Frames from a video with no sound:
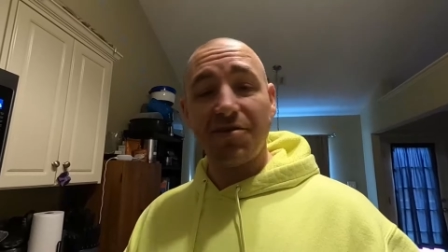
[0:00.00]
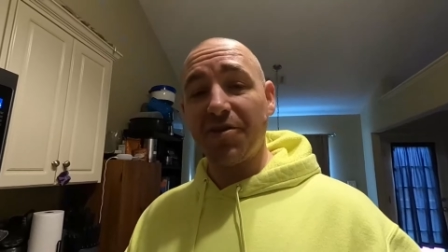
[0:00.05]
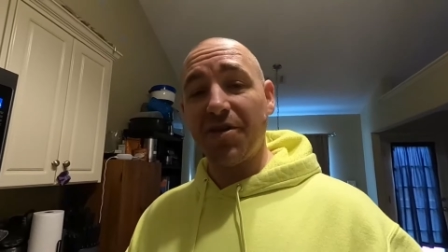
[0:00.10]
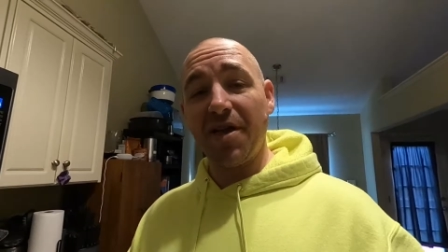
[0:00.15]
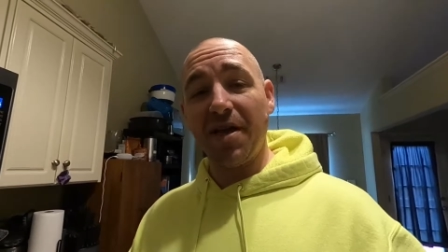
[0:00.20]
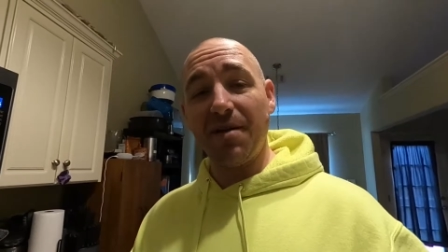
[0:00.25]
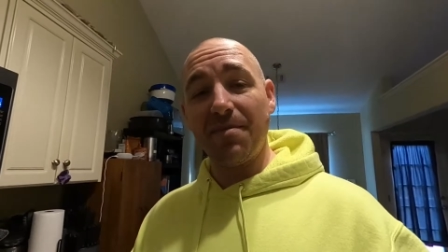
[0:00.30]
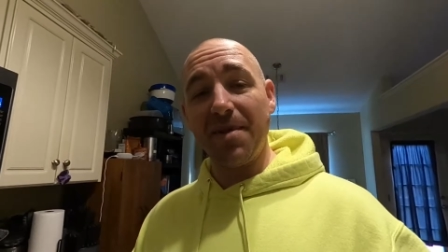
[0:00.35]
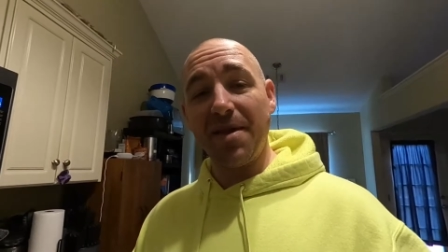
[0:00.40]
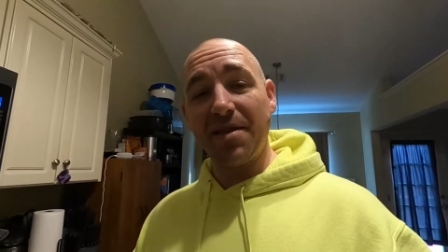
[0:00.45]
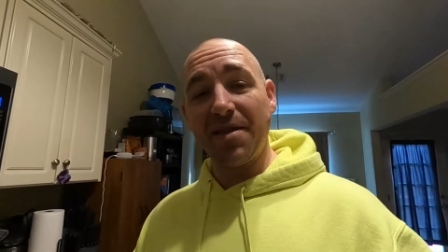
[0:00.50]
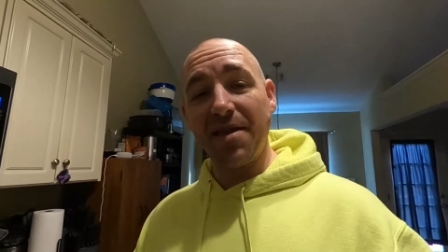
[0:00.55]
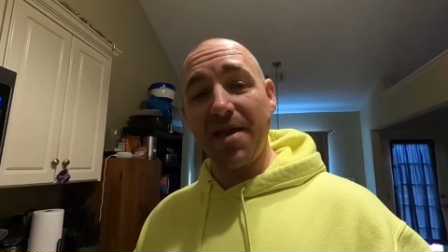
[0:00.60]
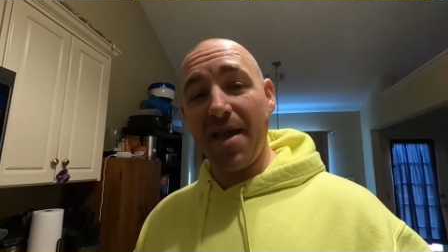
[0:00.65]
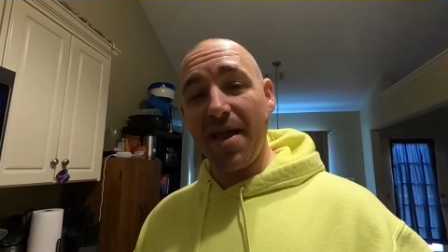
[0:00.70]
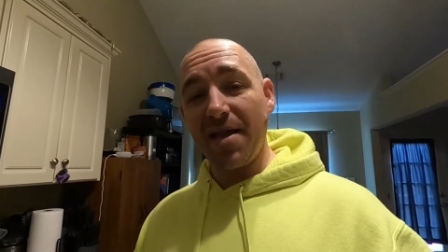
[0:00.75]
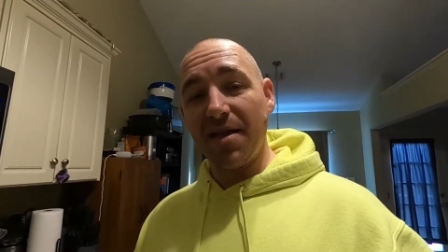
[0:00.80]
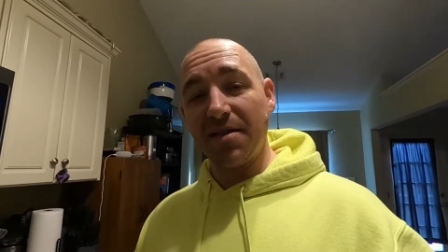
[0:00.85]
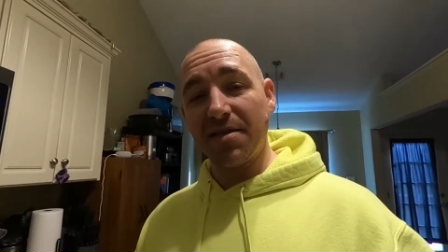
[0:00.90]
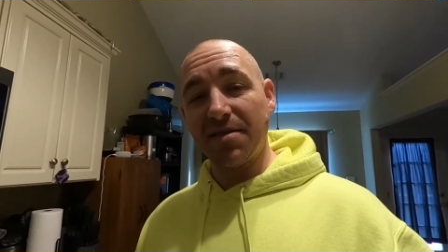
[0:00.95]
show you how to make the
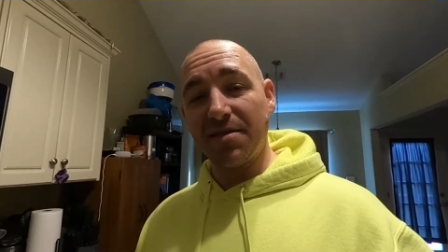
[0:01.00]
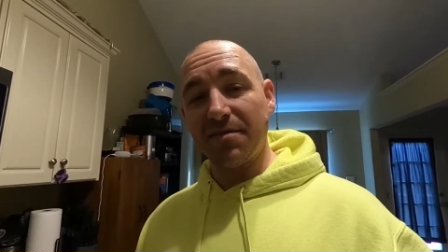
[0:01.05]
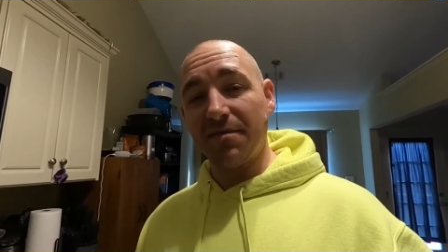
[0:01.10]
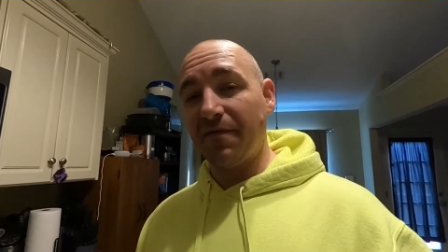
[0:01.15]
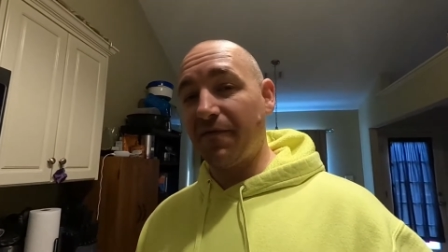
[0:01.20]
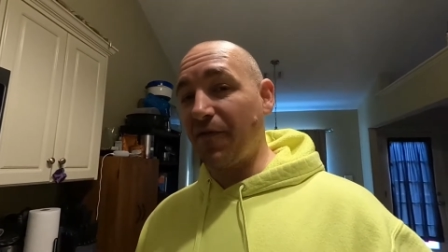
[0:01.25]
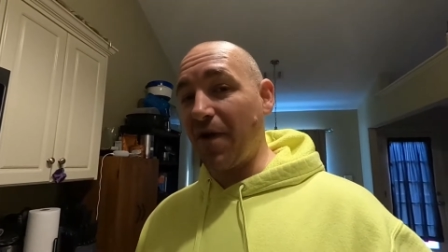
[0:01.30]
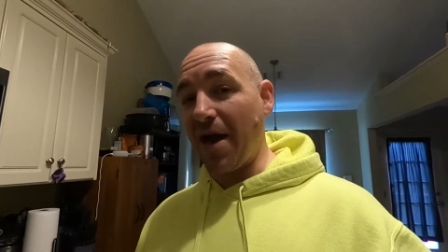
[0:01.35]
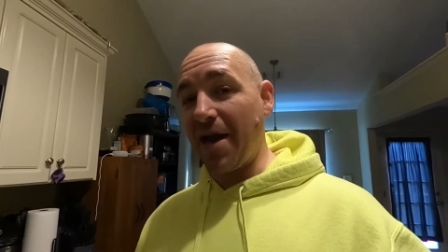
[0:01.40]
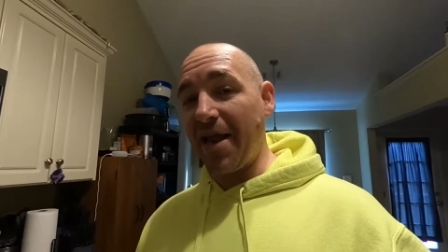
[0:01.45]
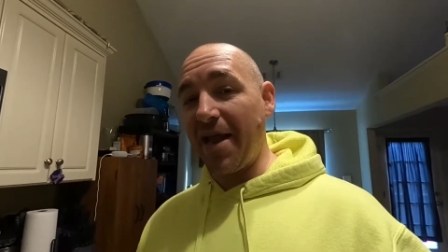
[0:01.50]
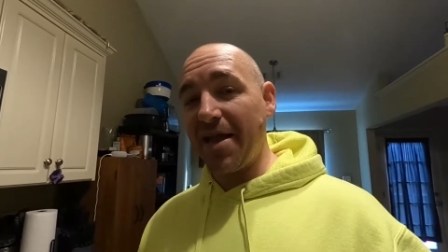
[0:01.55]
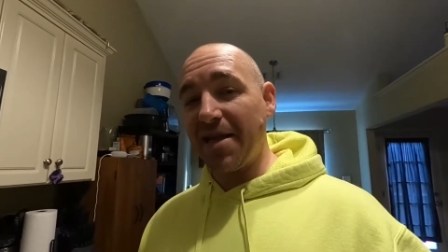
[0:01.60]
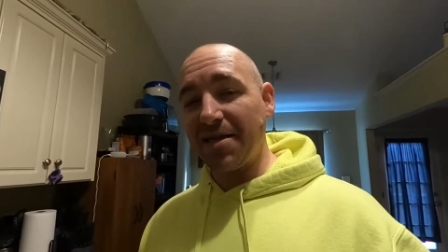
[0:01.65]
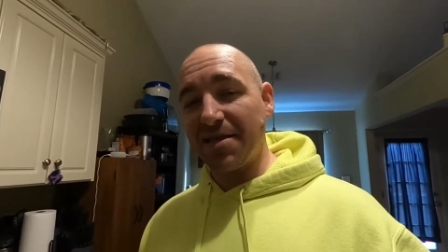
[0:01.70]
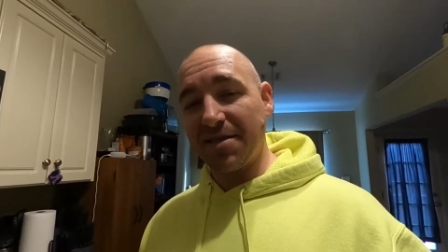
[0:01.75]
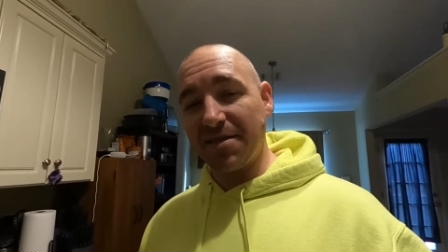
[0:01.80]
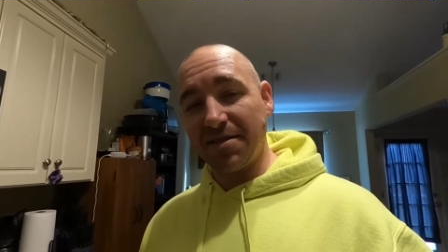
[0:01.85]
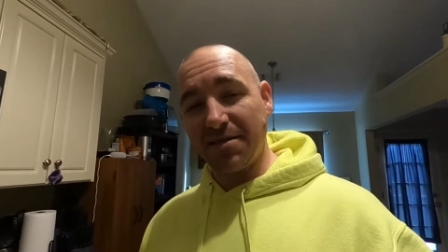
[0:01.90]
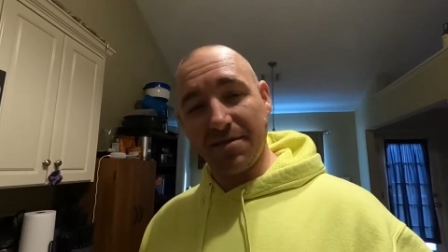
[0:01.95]
eggs. Fried
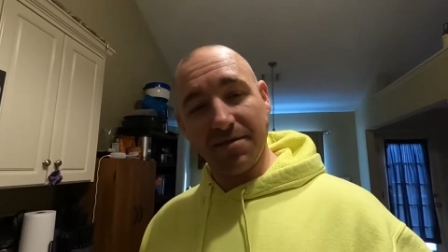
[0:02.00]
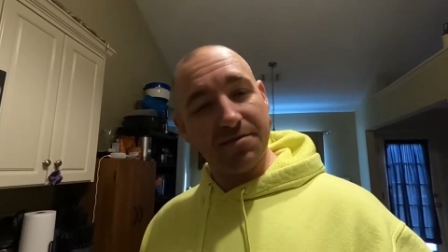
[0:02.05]
eggs